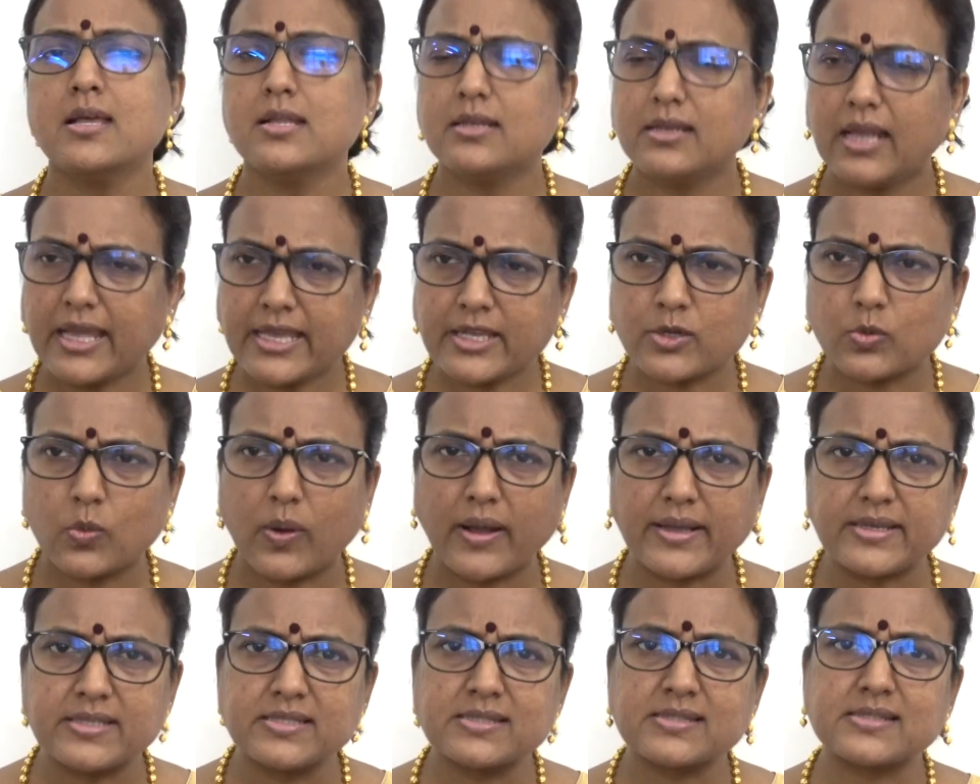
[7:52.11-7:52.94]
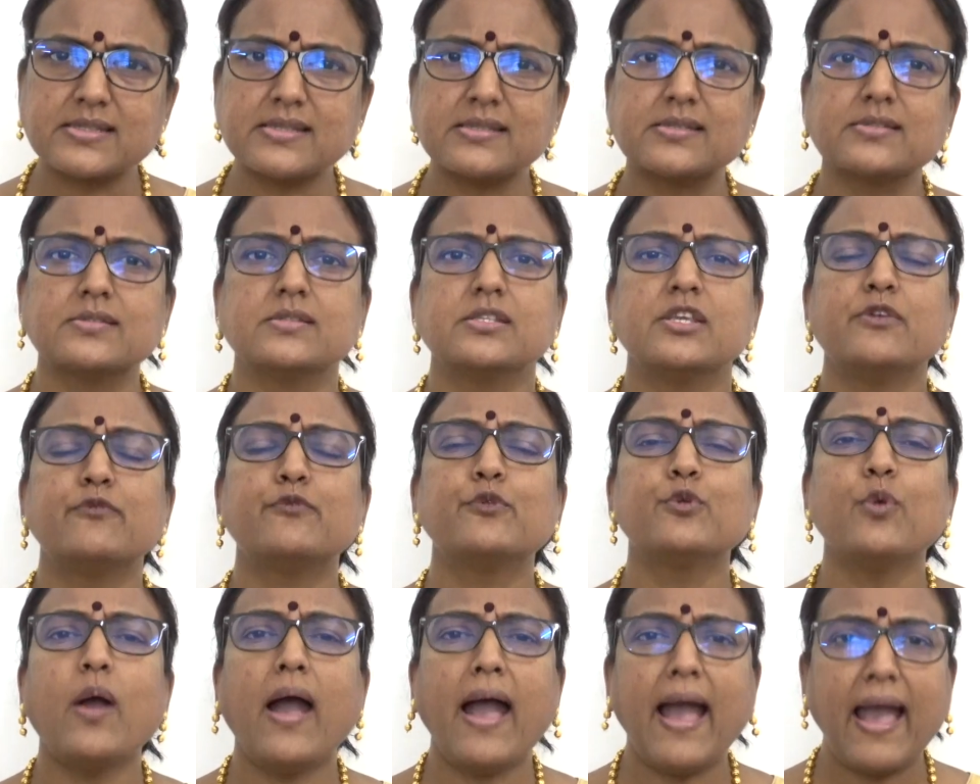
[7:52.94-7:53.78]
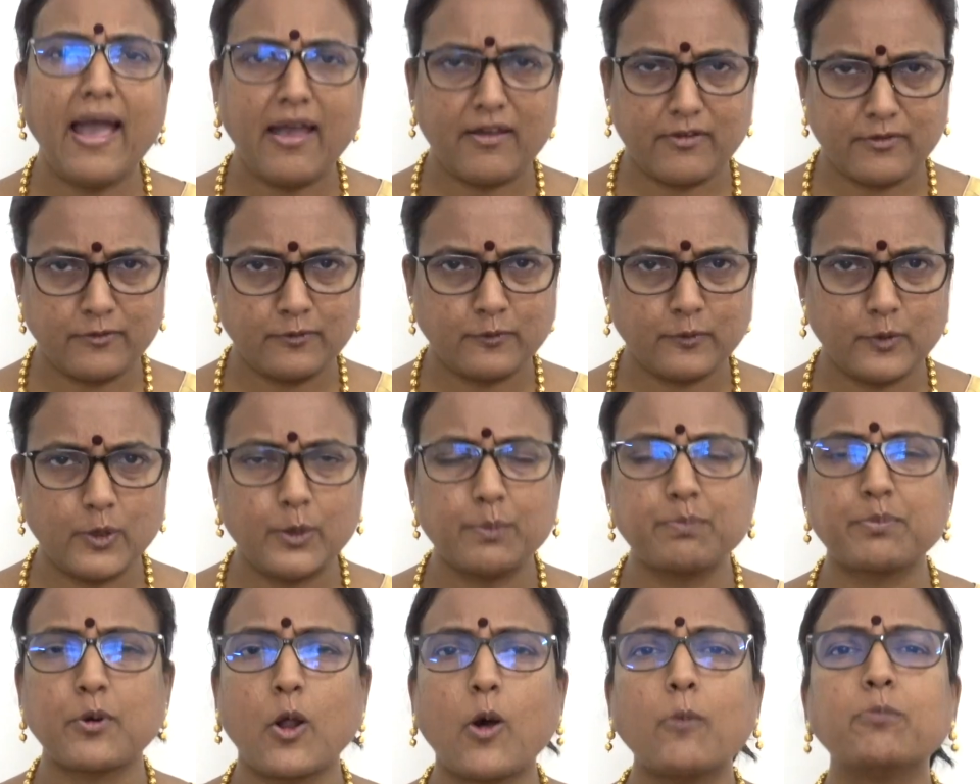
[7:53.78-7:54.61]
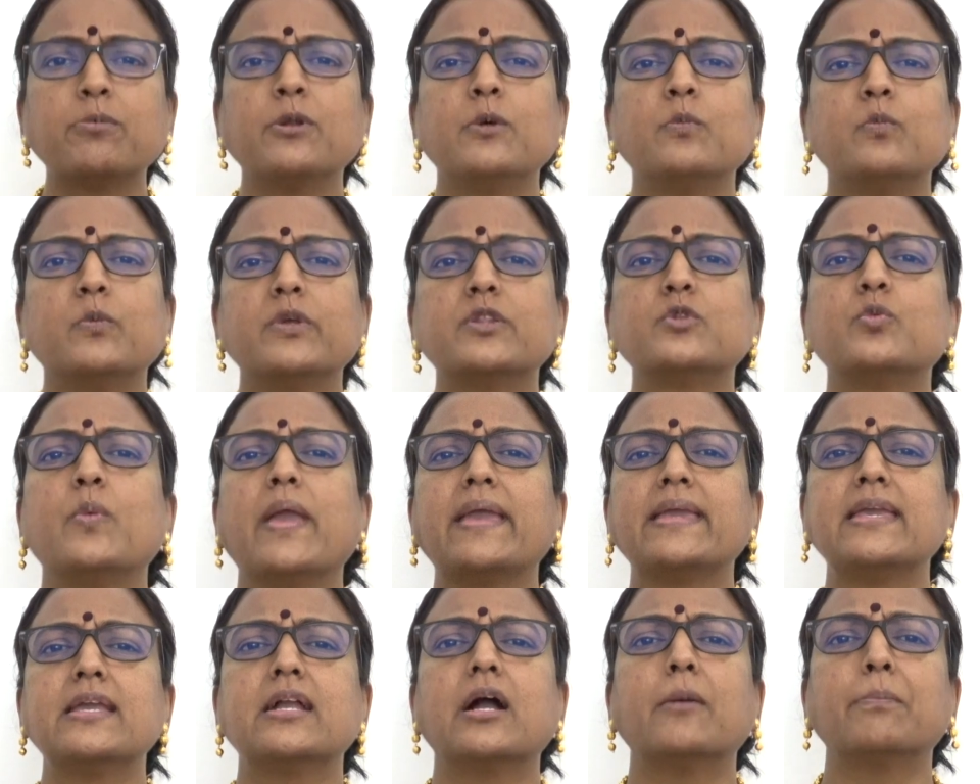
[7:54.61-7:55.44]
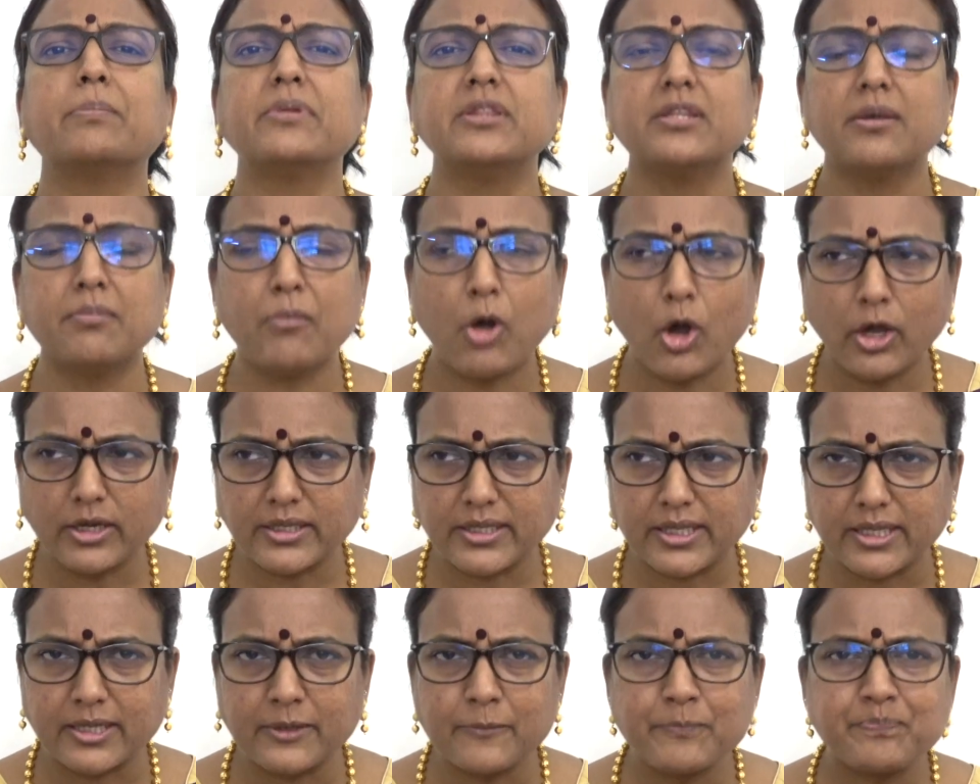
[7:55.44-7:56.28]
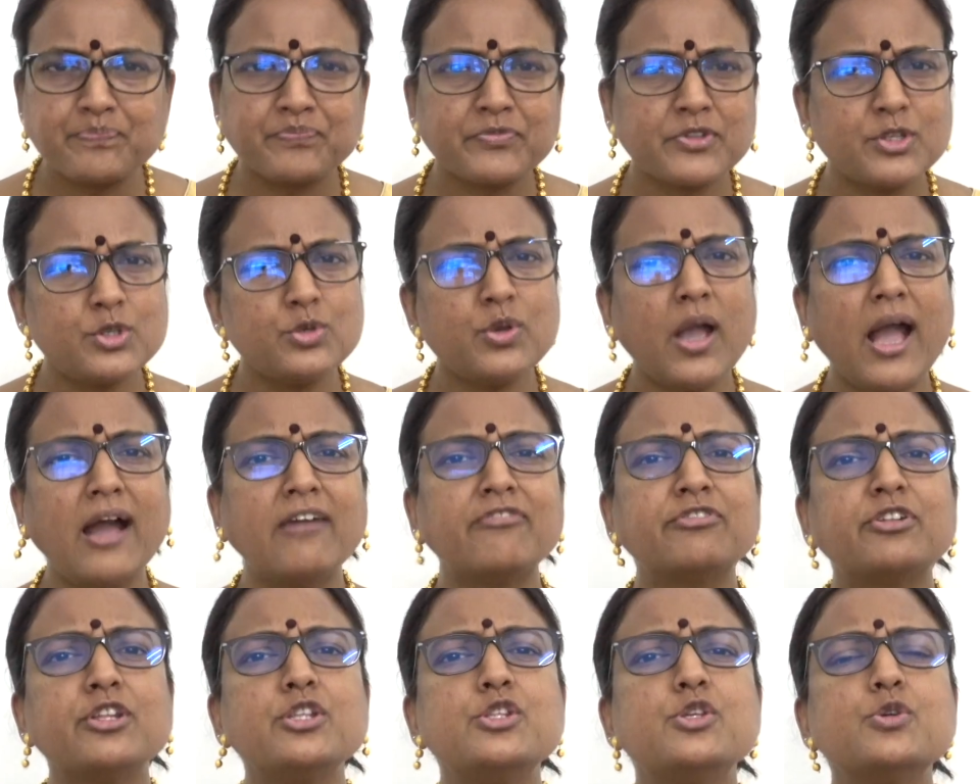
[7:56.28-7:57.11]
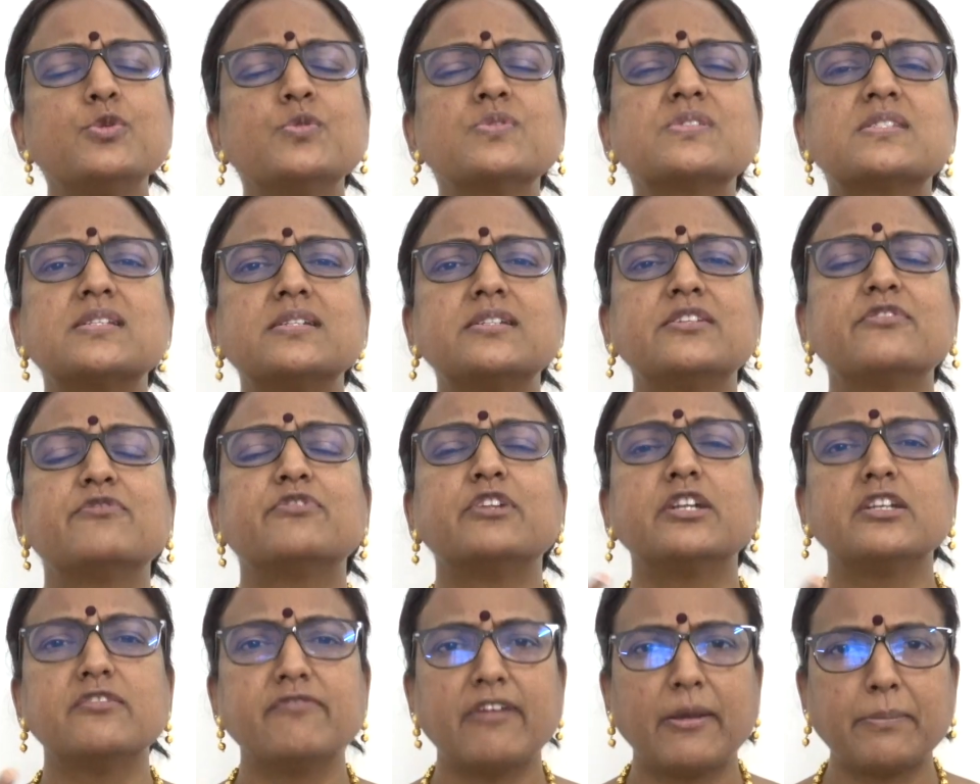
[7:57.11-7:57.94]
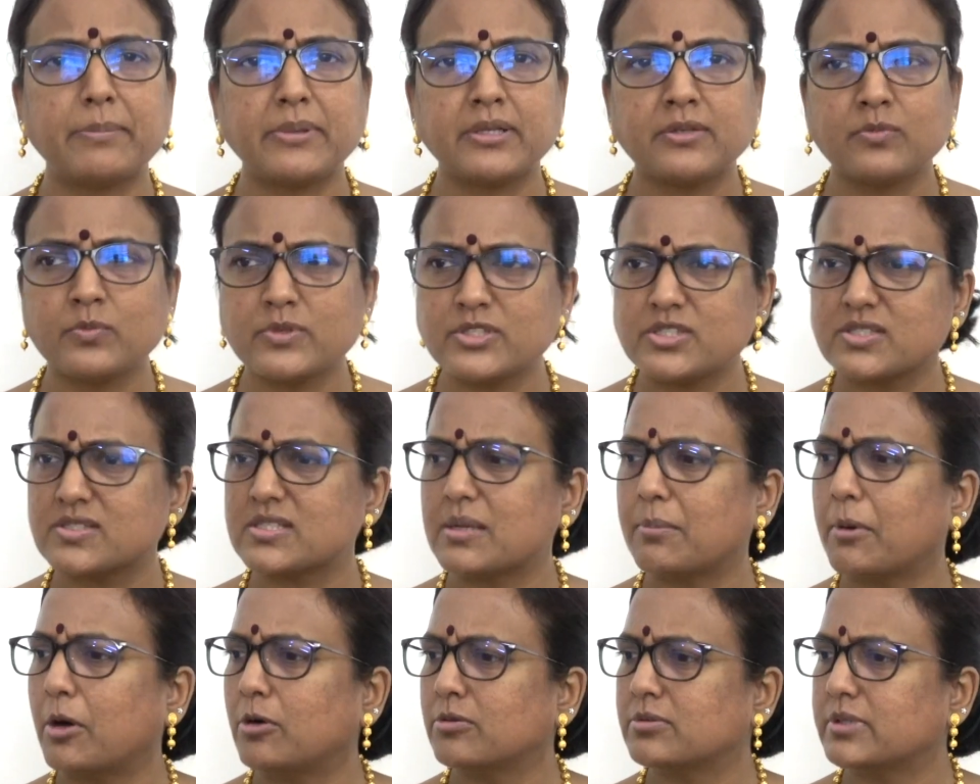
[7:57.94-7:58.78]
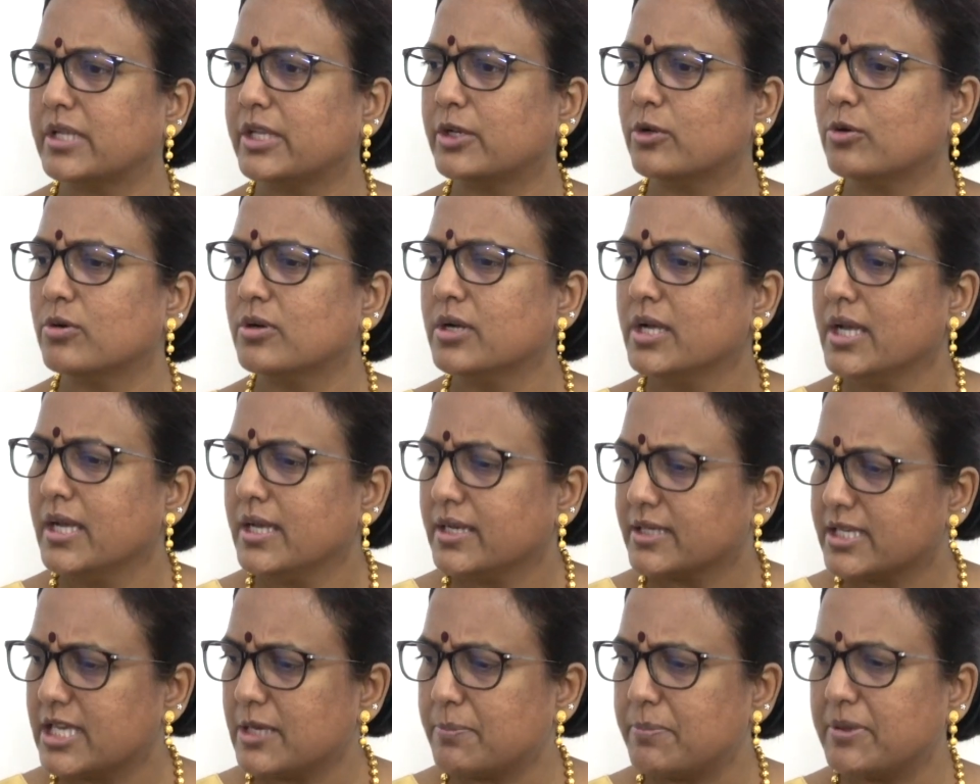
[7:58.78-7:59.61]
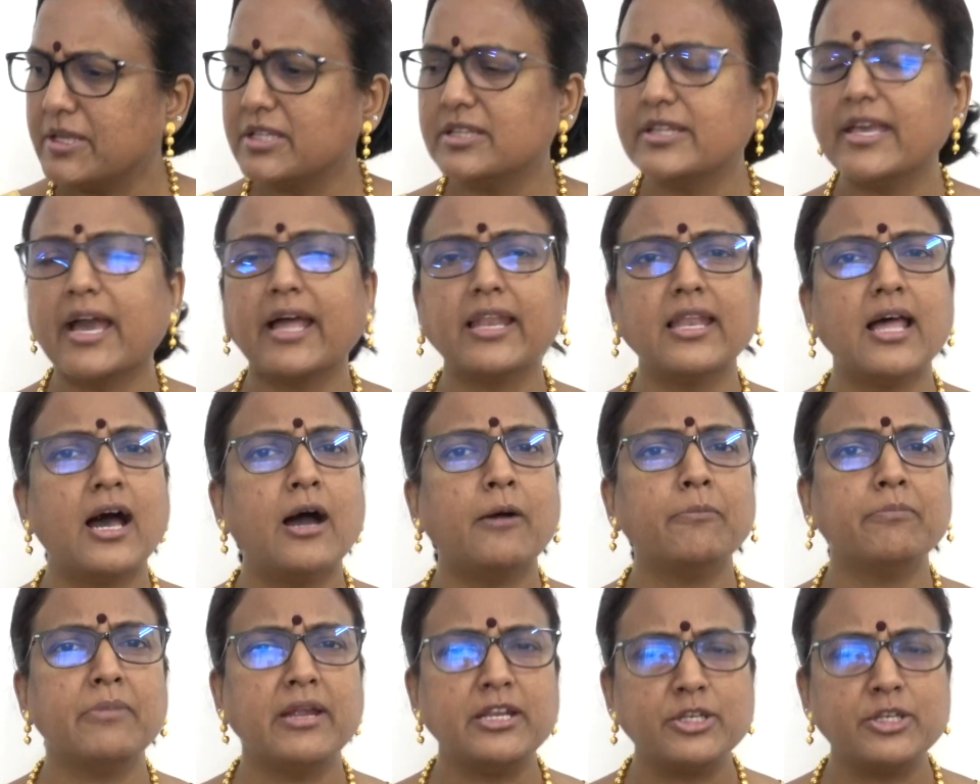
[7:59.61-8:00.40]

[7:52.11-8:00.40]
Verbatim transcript: Likewise, if you have a problem with waking up in the morning, you have to use a different weapon, which is about, keeping the alarm,